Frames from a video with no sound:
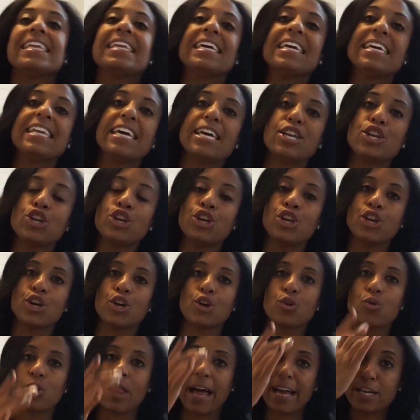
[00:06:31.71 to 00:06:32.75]
needed
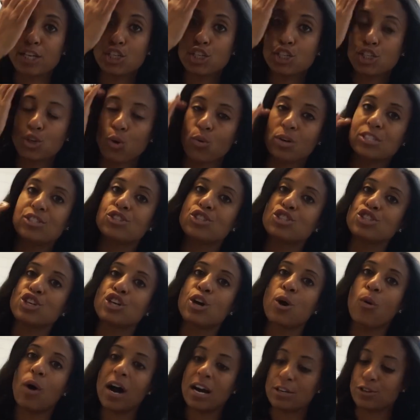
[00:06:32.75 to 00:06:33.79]
new like shorts to
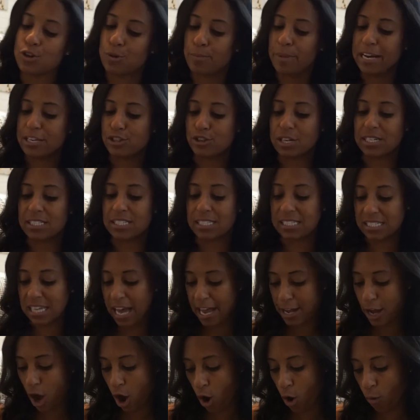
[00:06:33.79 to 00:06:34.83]
go under my dresses.
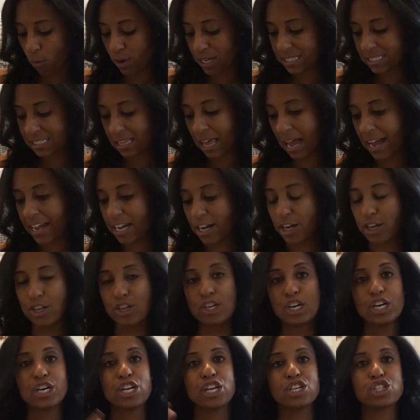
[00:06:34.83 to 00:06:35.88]
I always like a
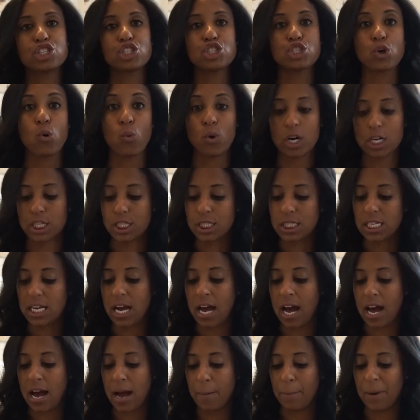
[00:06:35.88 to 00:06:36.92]
good short
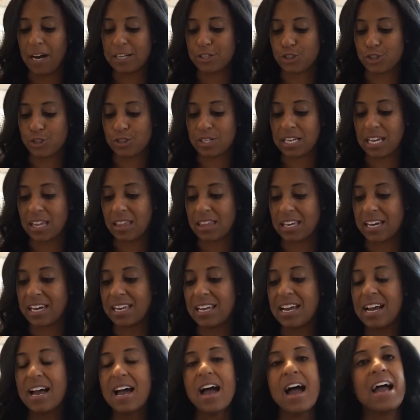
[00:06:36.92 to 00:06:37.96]
underneath it.
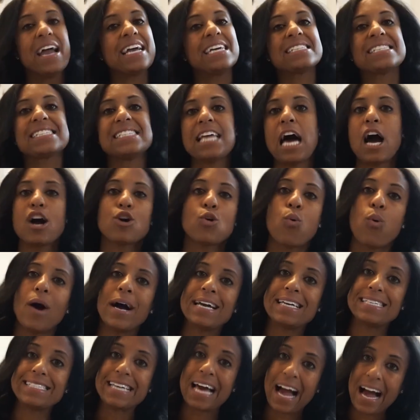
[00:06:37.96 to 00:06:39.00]
It's not
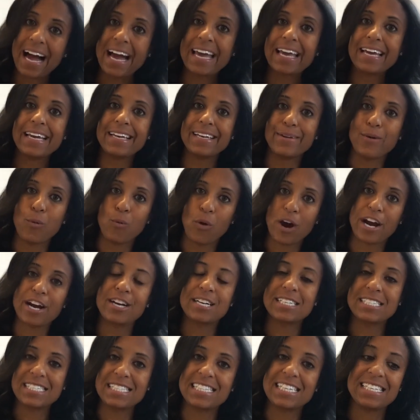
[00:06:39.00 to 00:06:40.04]
quite tight
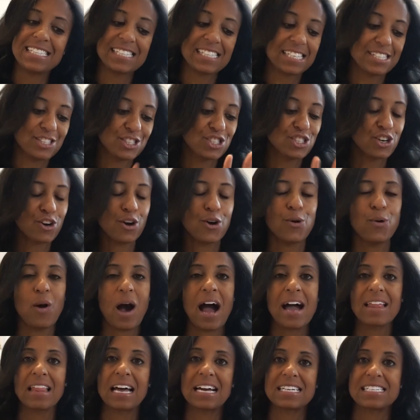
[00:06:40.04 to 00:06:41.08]
wearing season, so
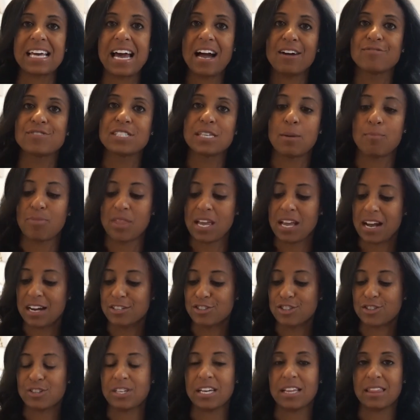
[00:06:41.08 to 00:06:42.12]
I like to have something
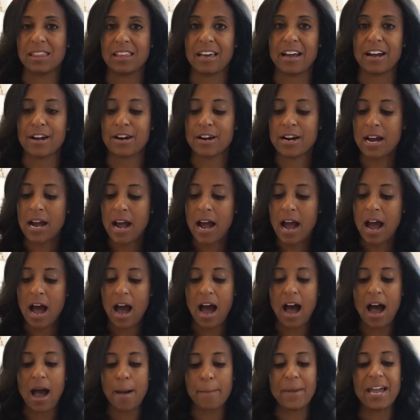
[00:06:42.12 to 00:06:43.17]
underneath there.
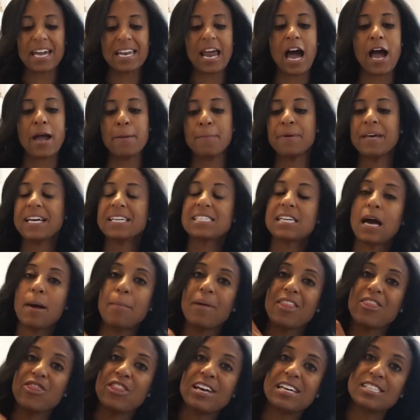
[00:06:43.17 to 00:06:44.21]
And I picked
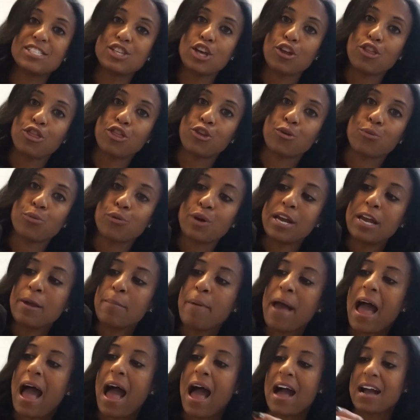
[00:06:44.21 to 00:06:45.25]
up this
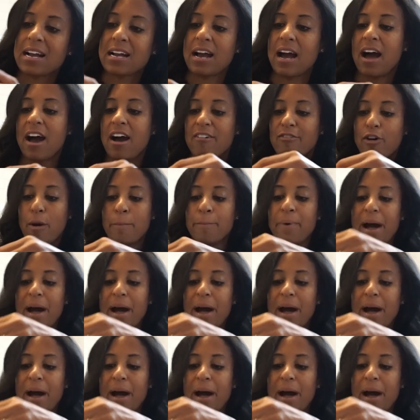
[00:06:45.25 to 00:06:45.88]
3-pack of